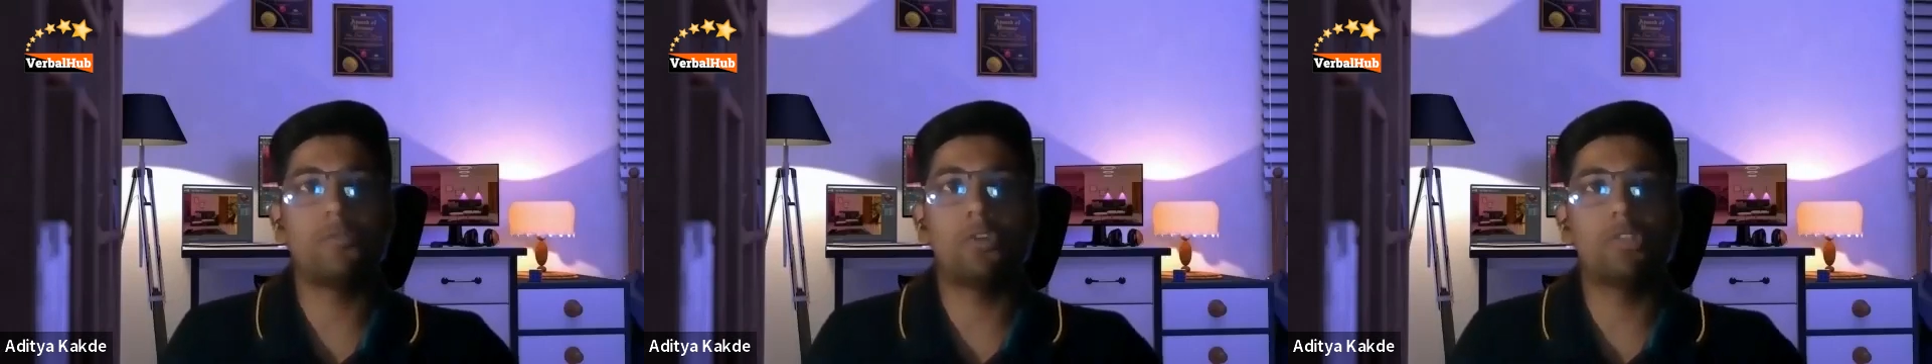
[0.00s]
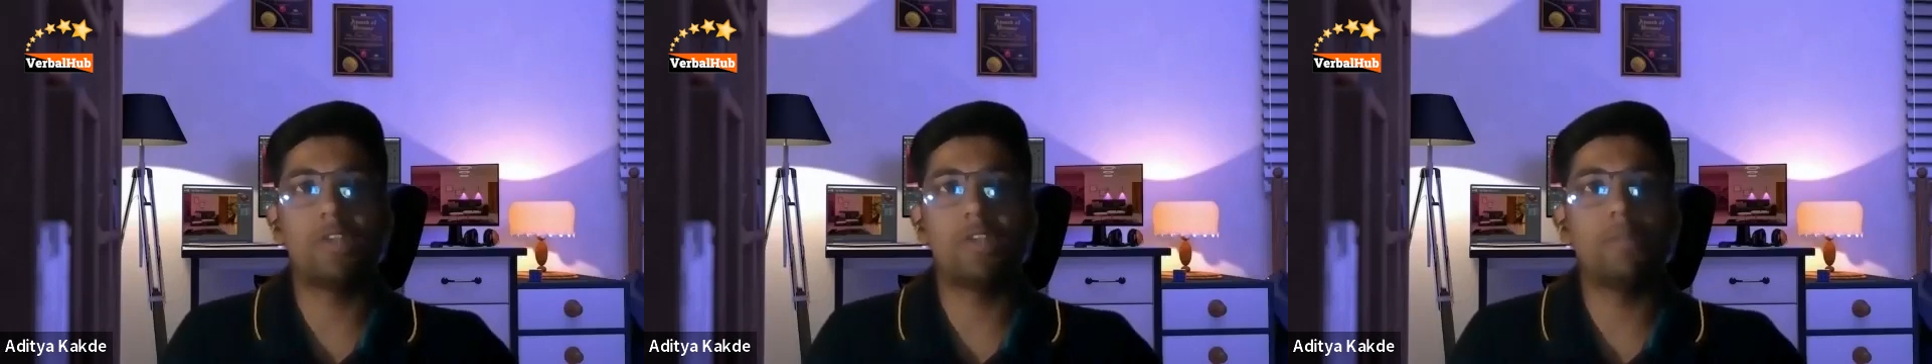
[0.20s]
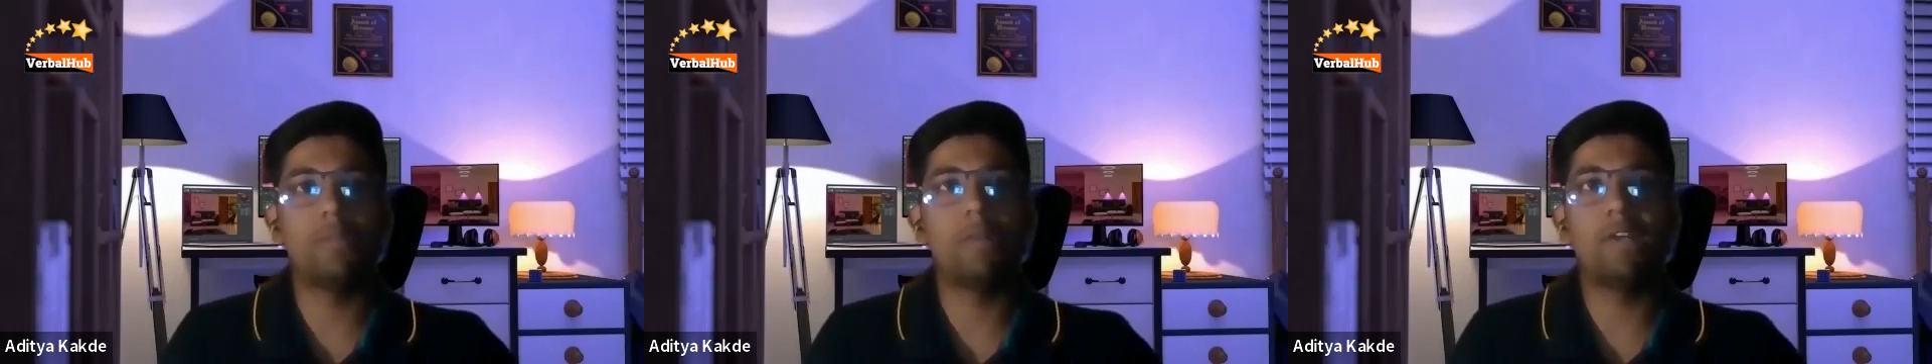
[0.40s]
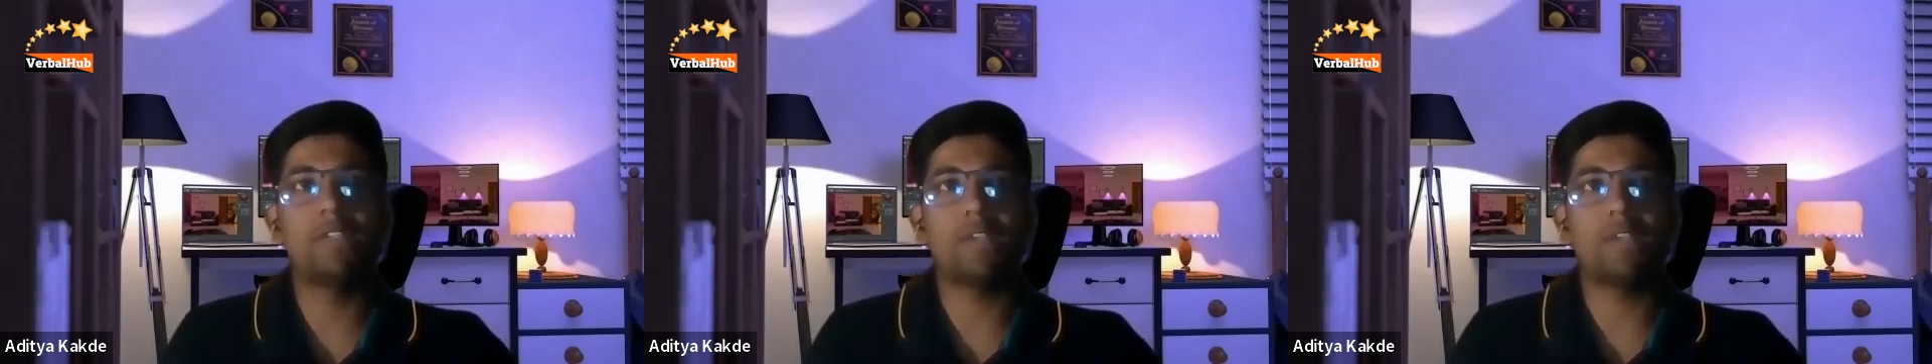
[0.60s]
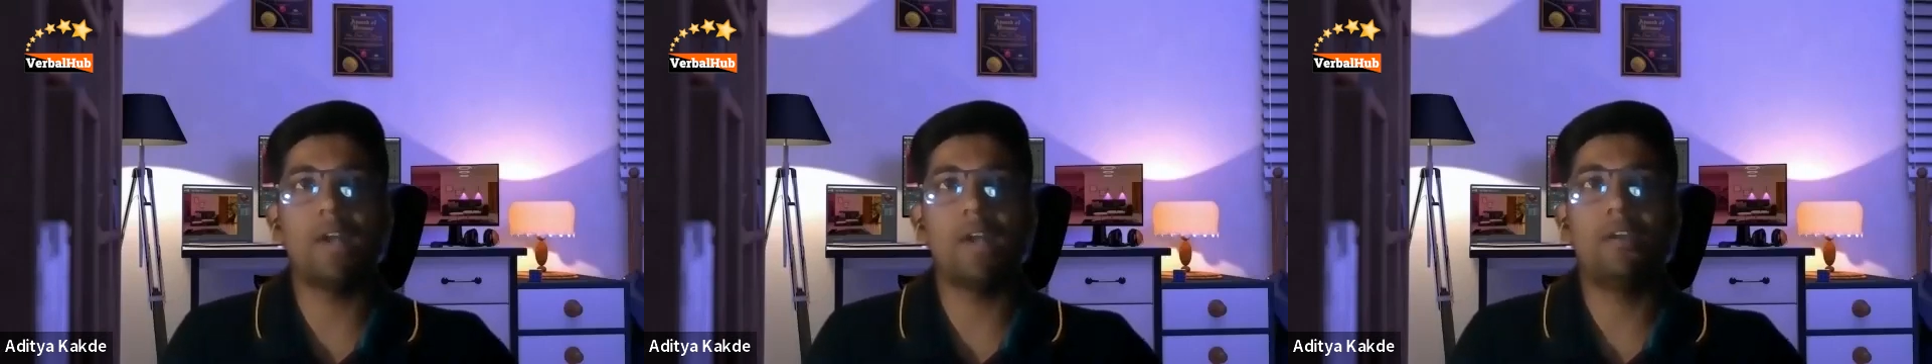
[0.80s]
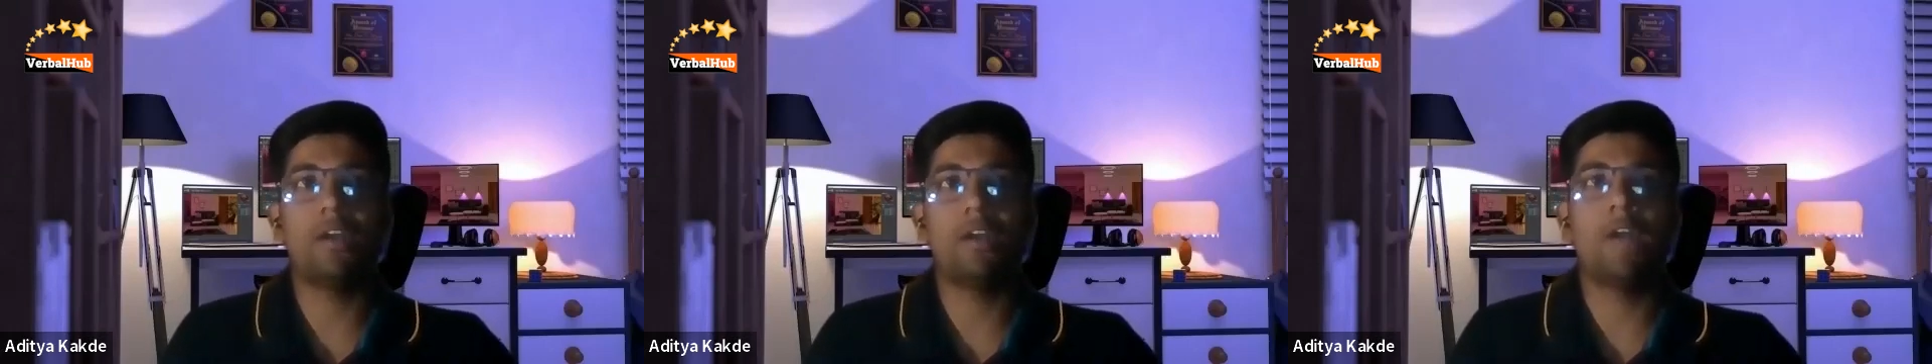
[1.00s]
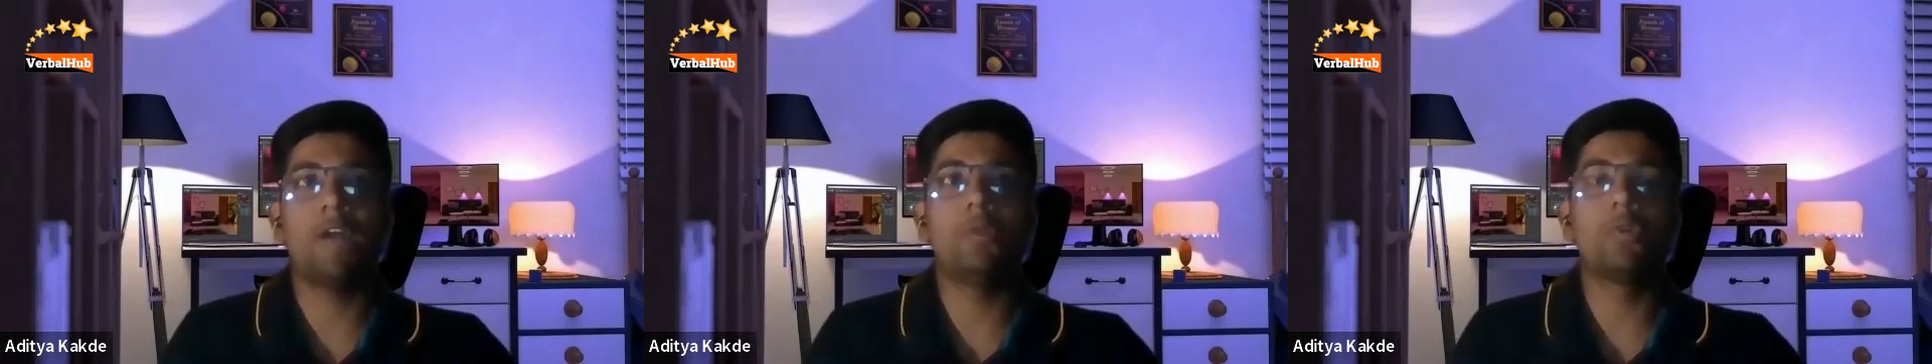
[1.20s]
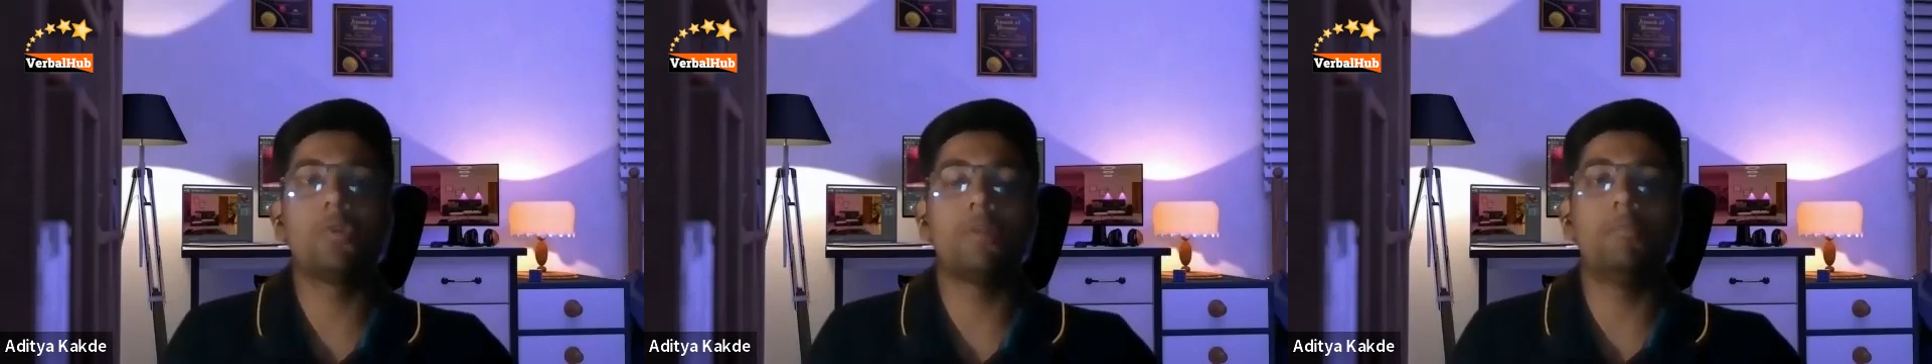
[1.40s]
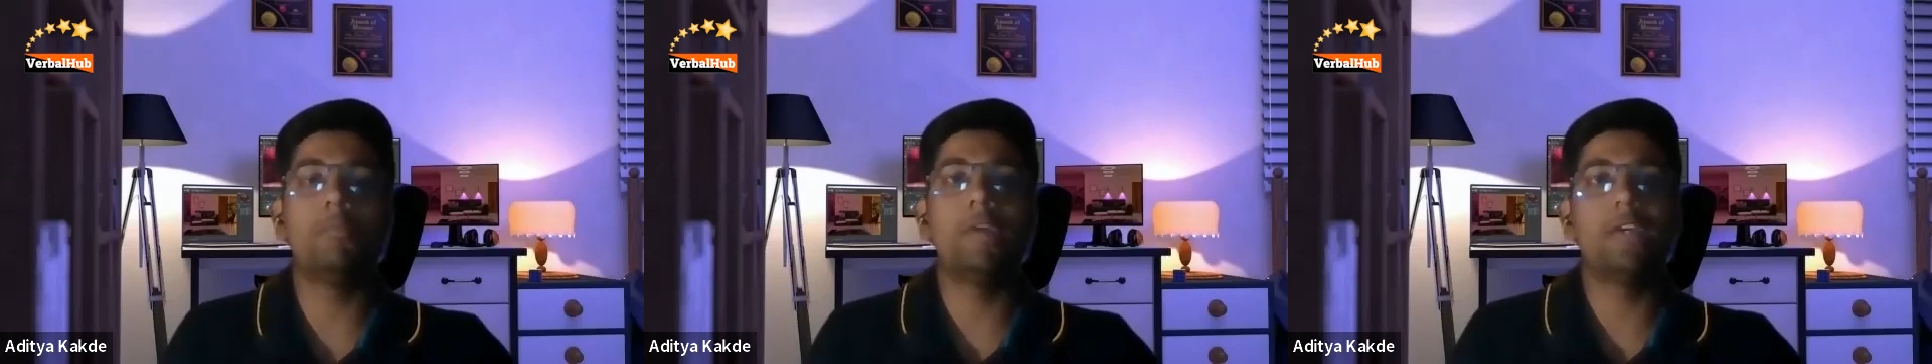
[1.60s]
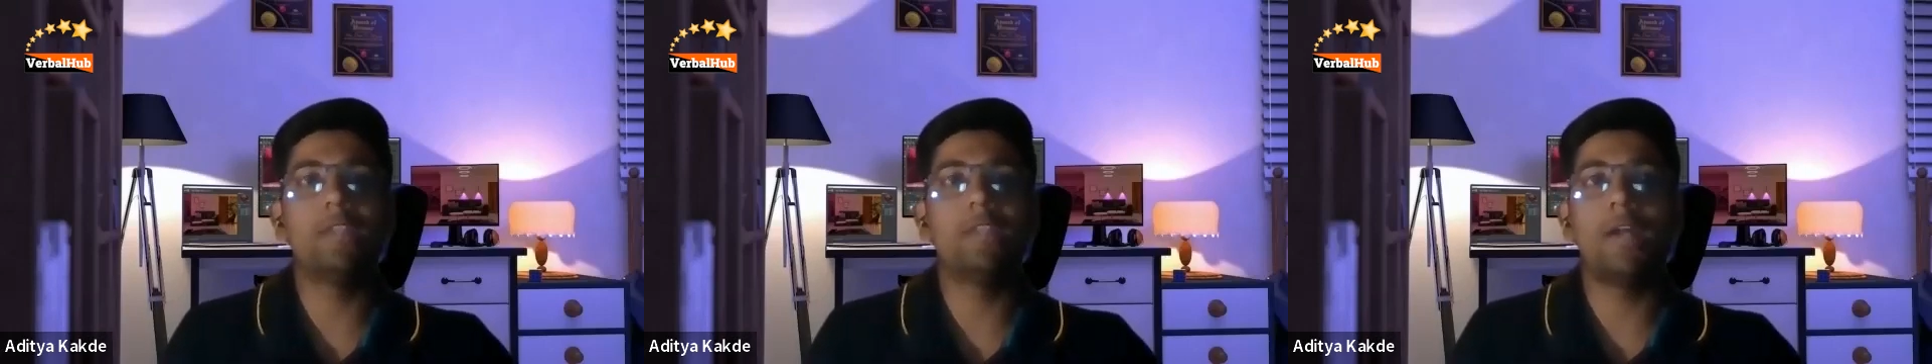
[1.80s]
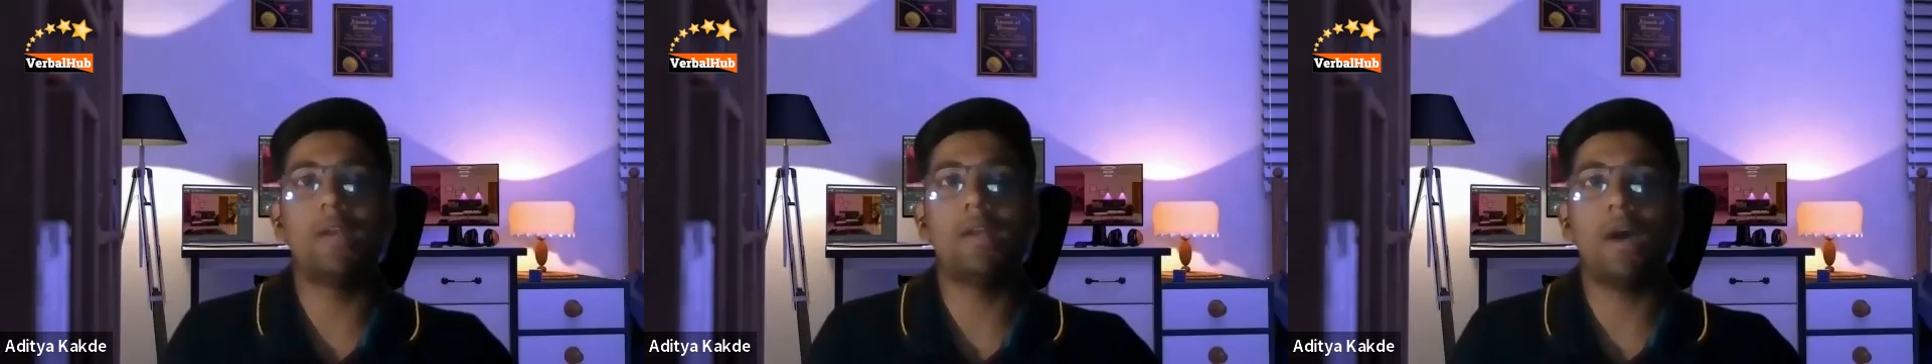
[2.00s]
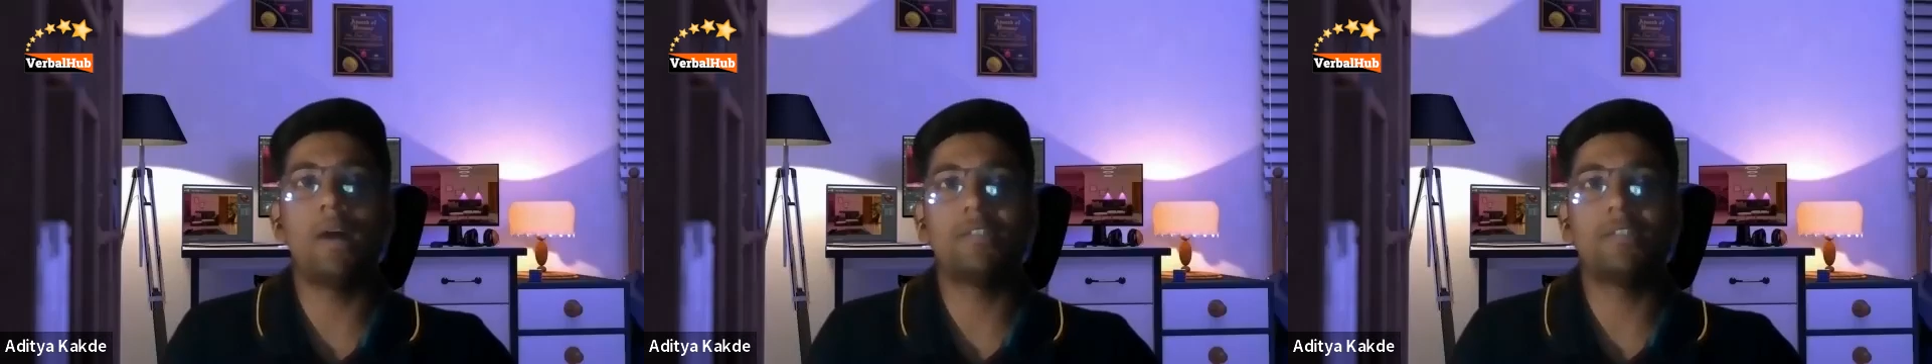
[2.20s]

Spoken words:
for 3 minutes and try to complete that